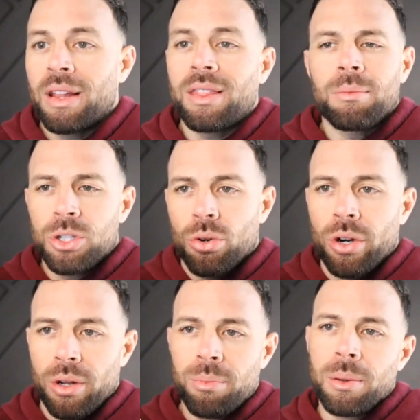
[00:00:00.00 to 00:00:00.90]
I think
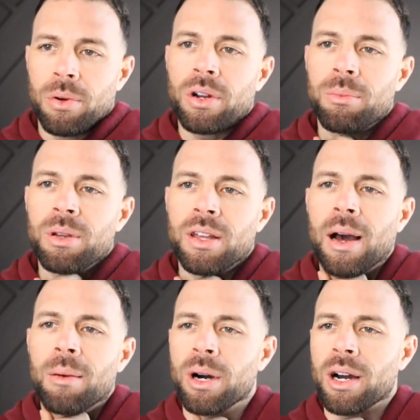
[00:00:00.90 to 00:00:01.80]
majority of people are going to be in
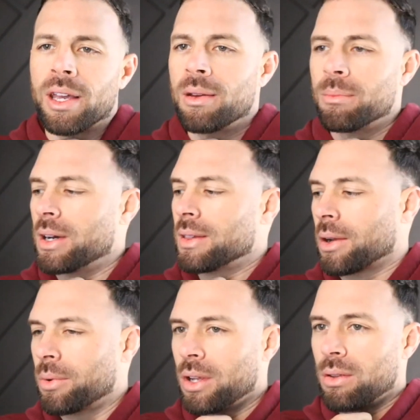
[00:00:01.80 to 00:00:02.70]
that bucket, but
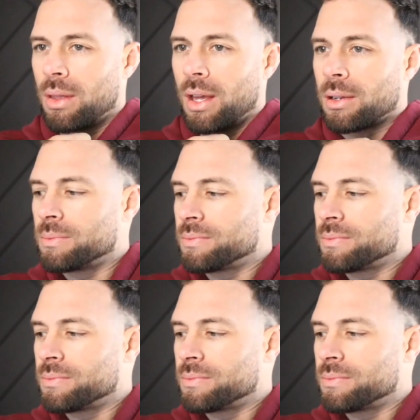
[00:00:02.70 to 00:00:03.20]
like, what do you think?